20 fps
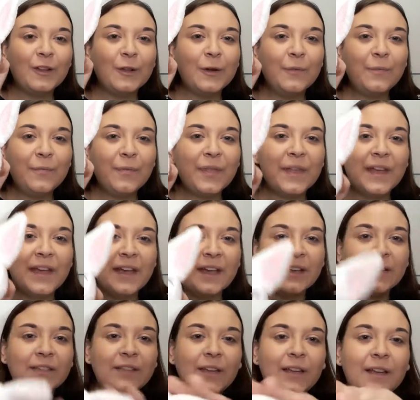love
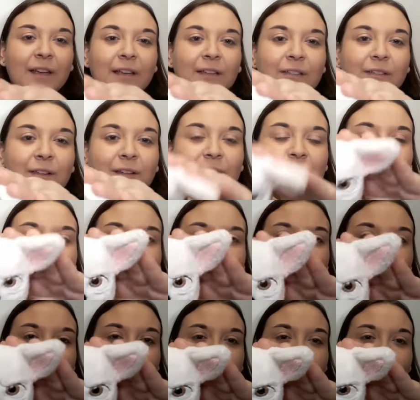this. It's not
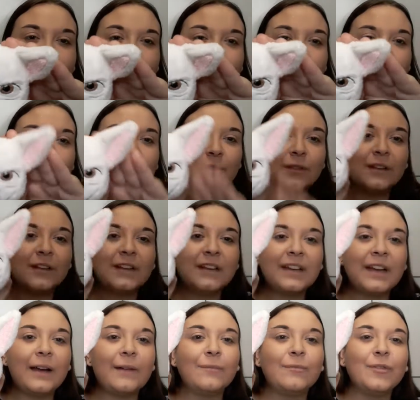showing very good in
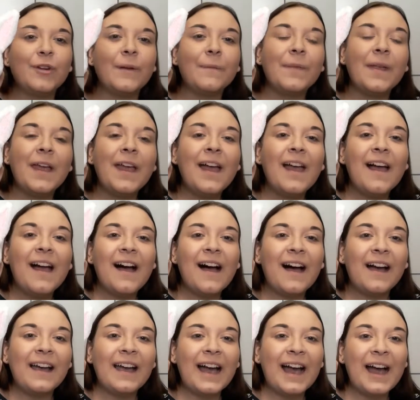camera.
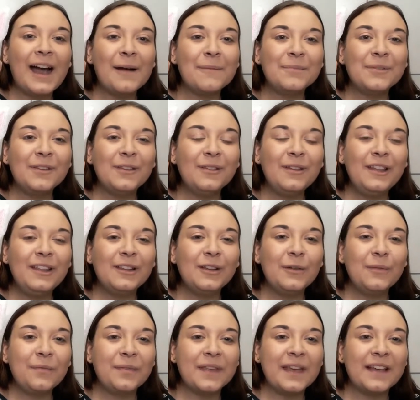I absolutely
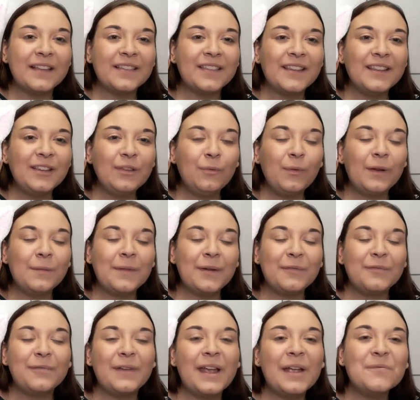love this. This is one of my
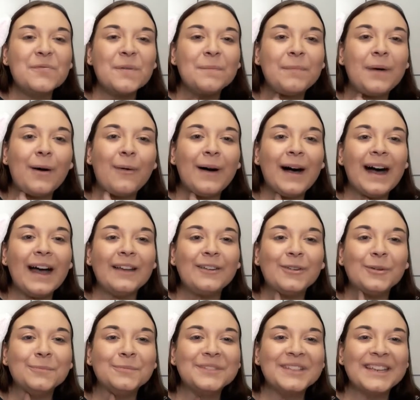favourite Bolt
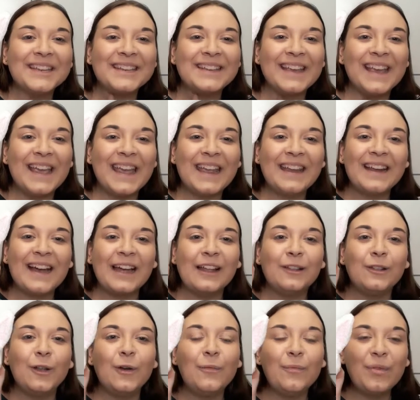items. Again, I
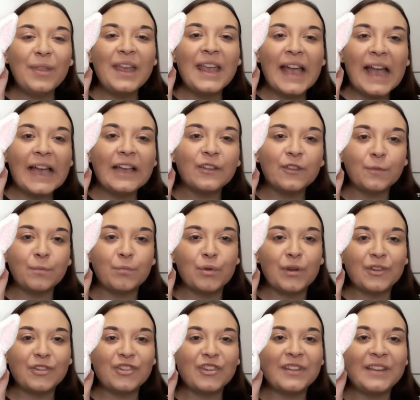love the
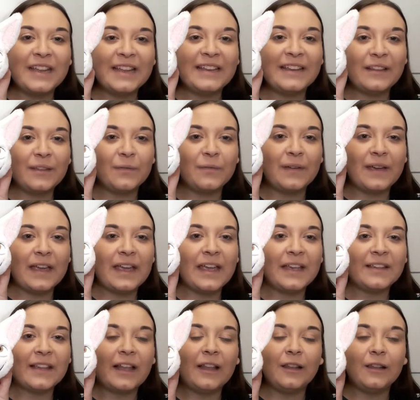expression in his
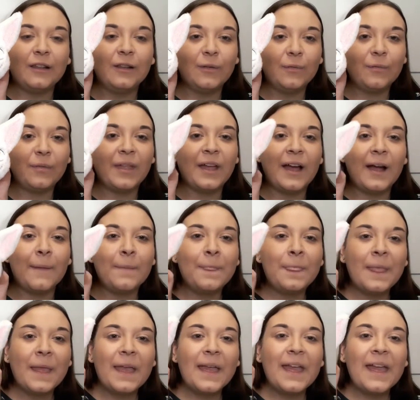face. I love that.
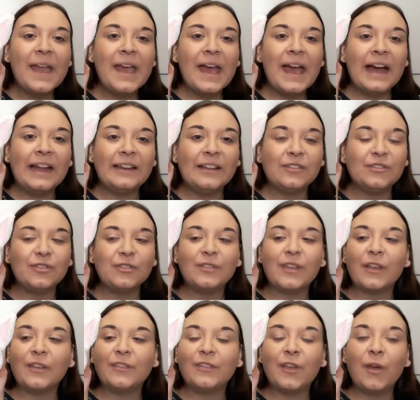And it's
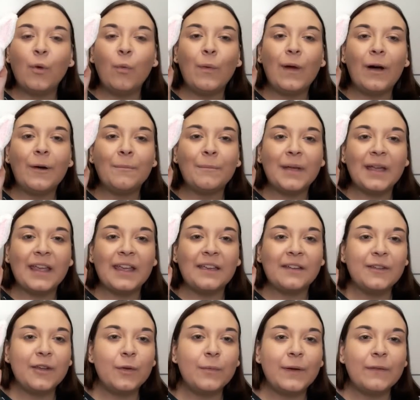just so well
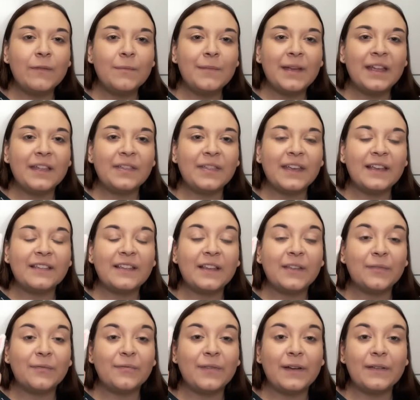made. Whoever made this
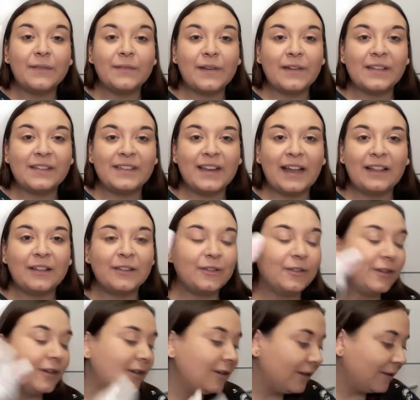is very, very
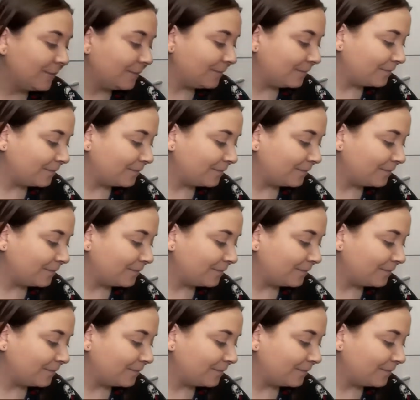talented.